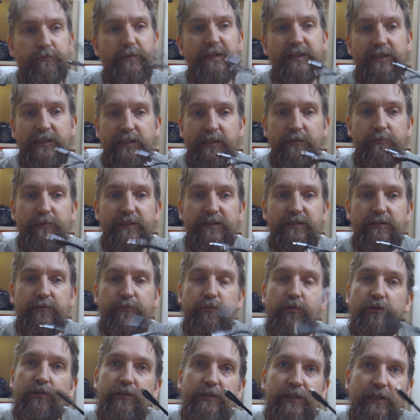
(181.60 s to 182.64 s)
a bit limited
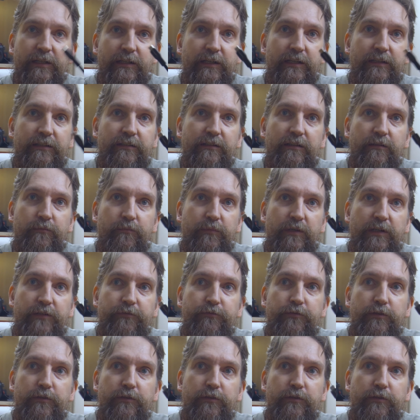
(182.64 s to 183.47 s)
where you can get them.